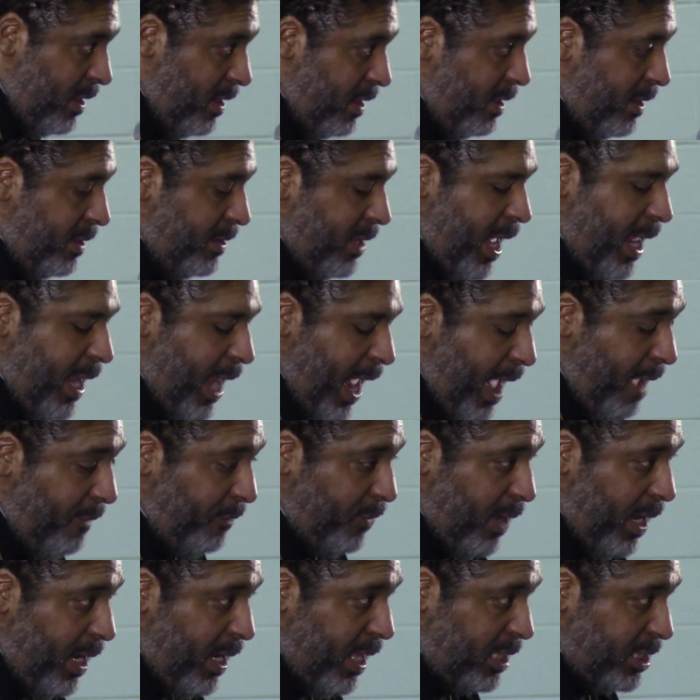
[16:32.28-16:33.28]
They have
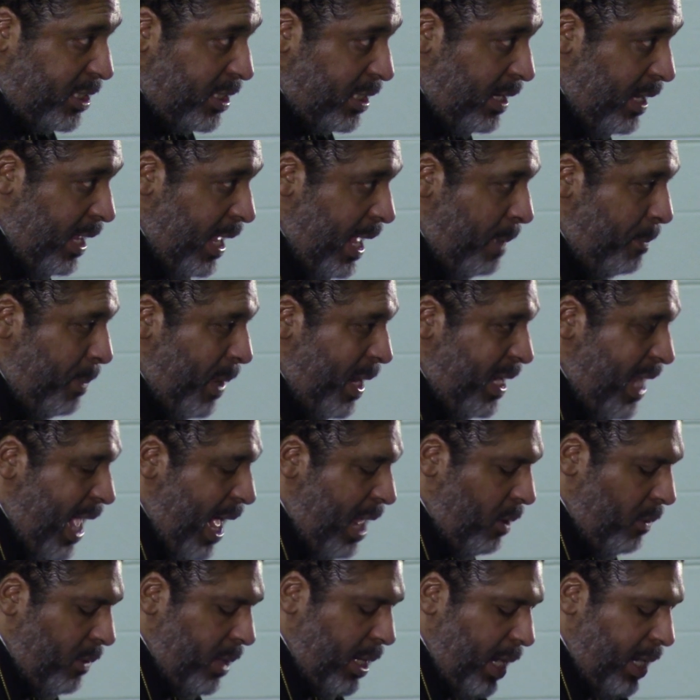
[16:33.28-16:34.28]
to listen. But
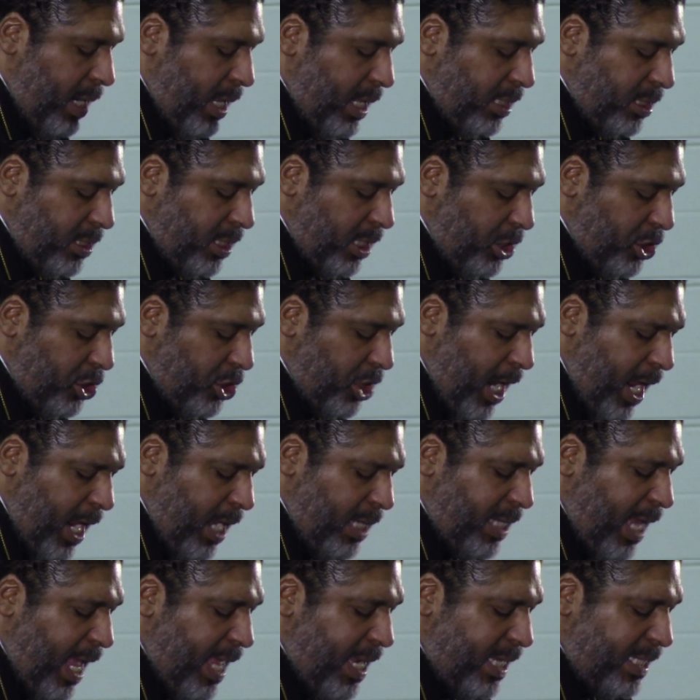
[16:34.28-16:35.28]
not only listen,
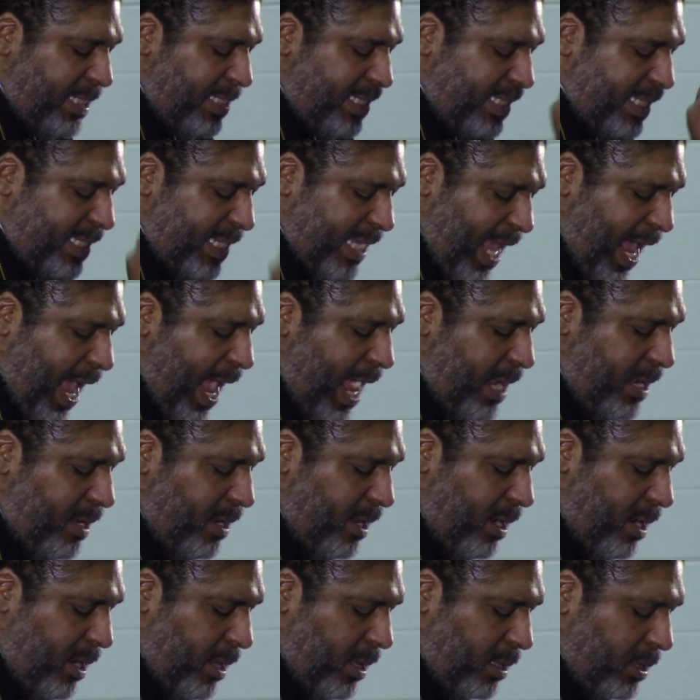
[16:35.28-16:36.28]
change. And it's
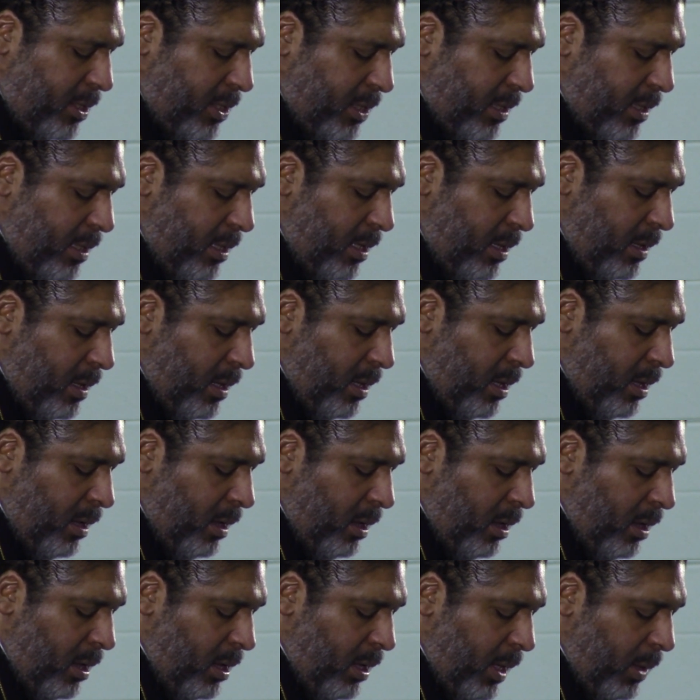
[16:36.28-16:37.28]
scandalous
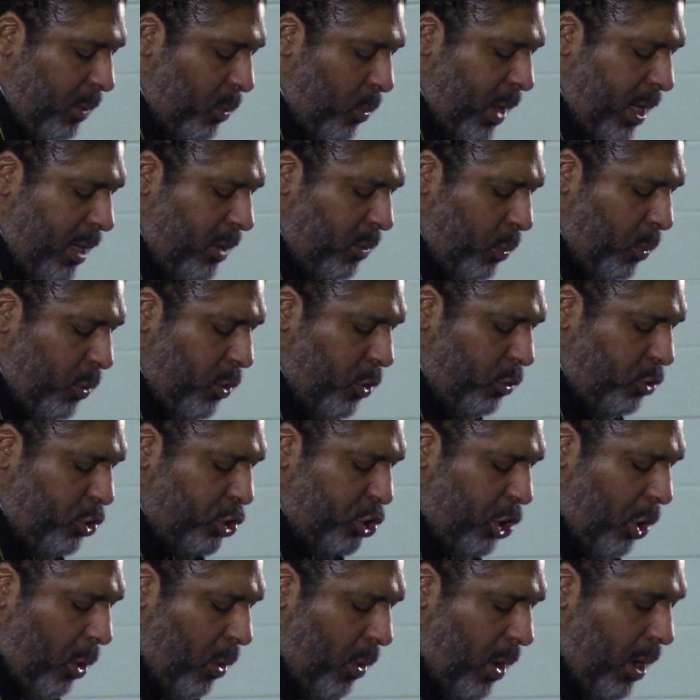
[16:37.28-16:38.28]
when you
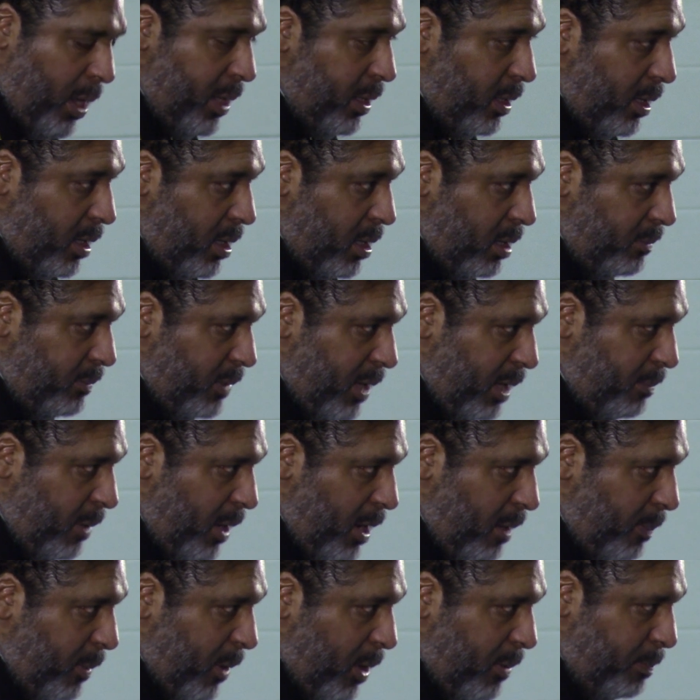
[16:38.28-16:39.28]
join the
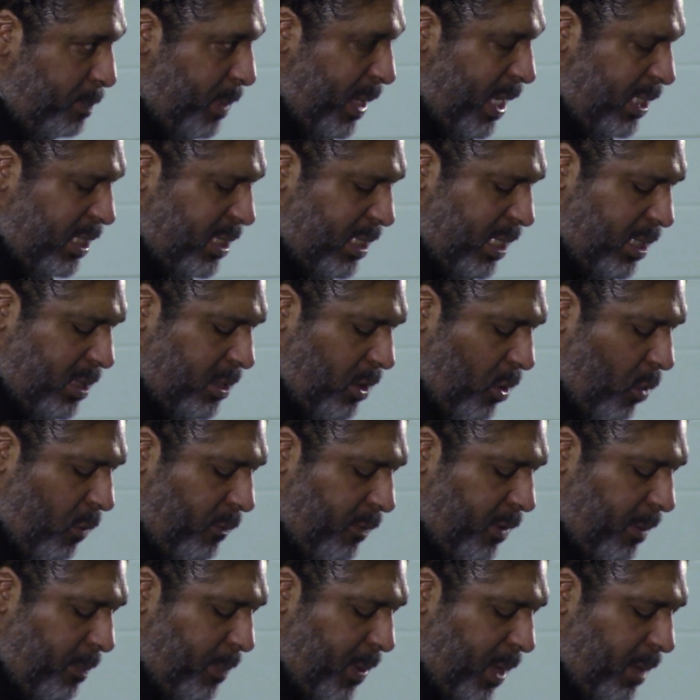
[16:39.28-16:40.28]
business
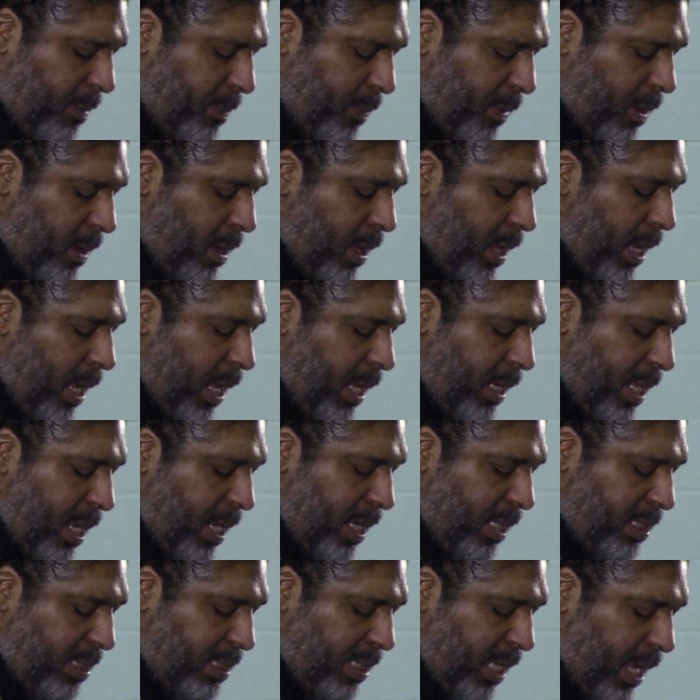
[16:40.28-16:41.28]
over the people. Then
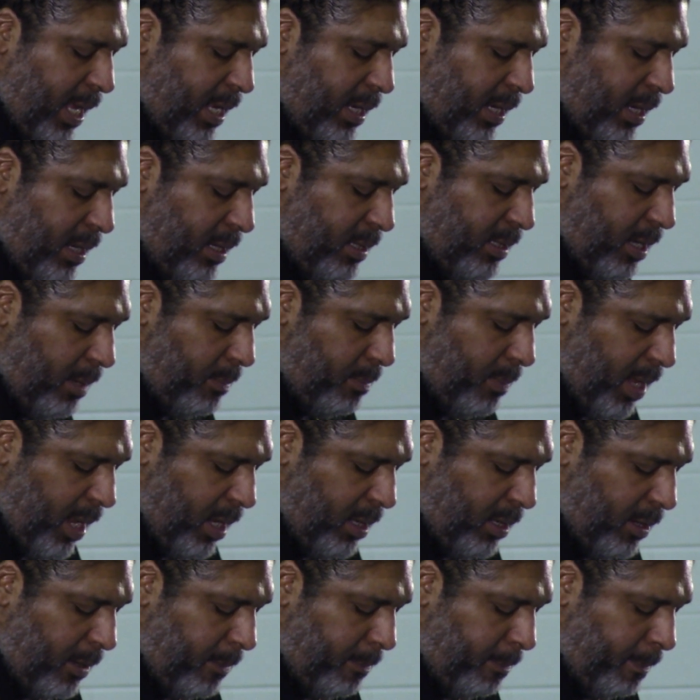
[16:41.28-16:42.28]
it says
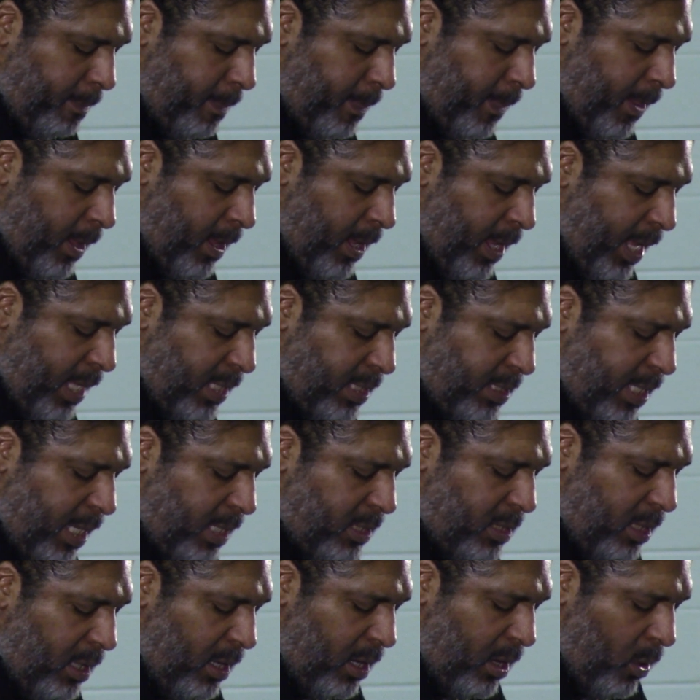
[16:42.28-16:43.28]
Dominion, it
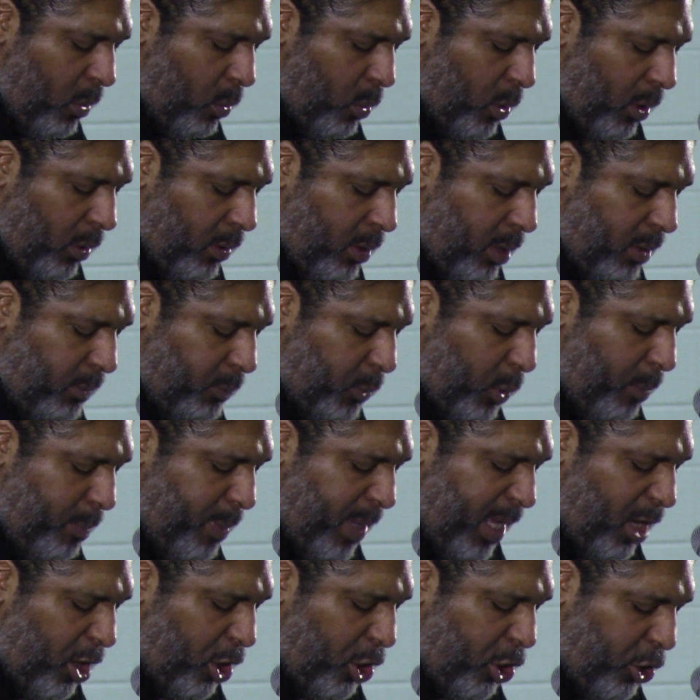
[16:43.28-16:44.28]
says, will
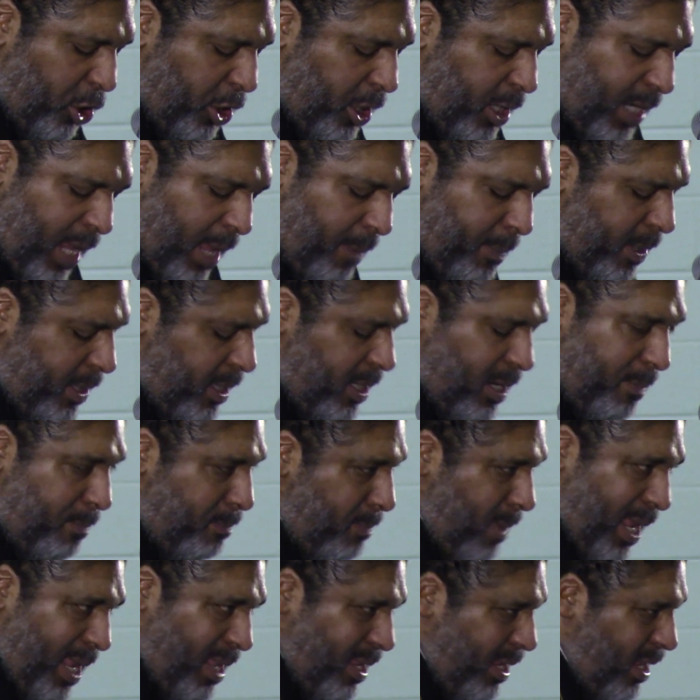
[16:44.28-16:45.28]
be a good neighbor.
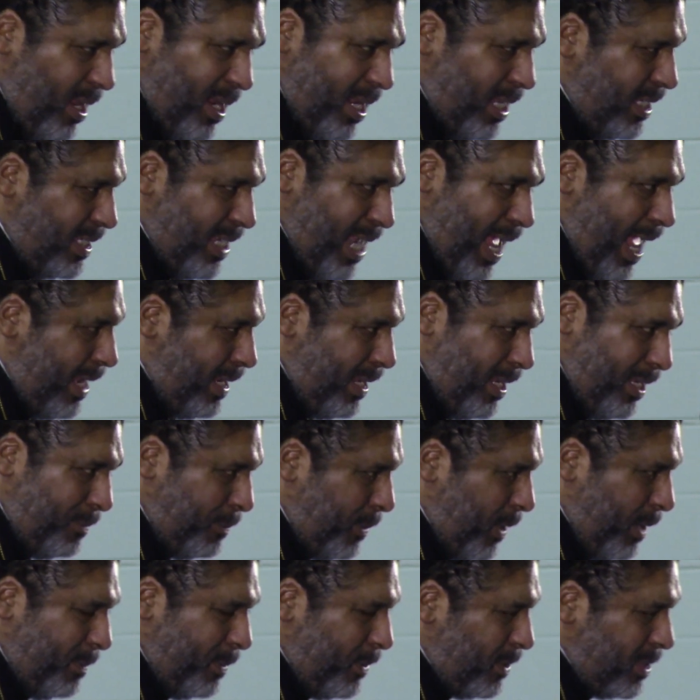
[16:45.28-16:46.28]
Dominion is not these
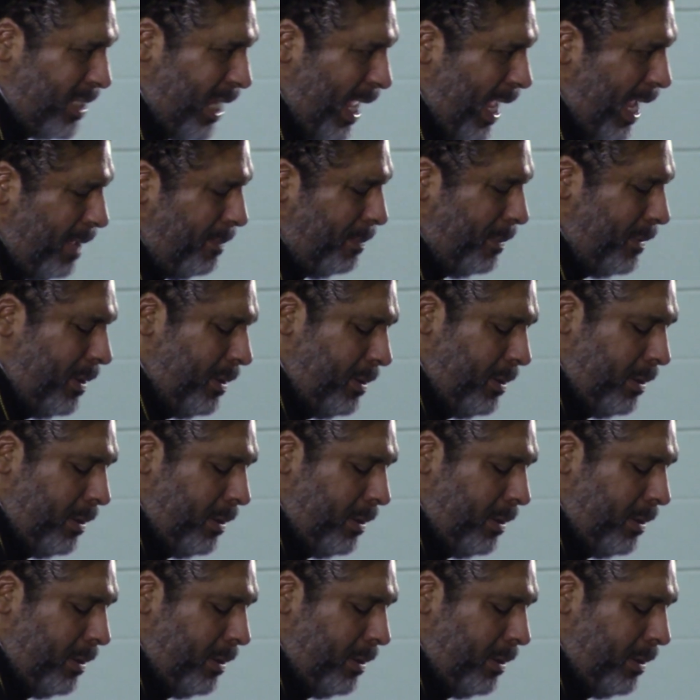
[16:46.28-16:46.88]
people's neighbor.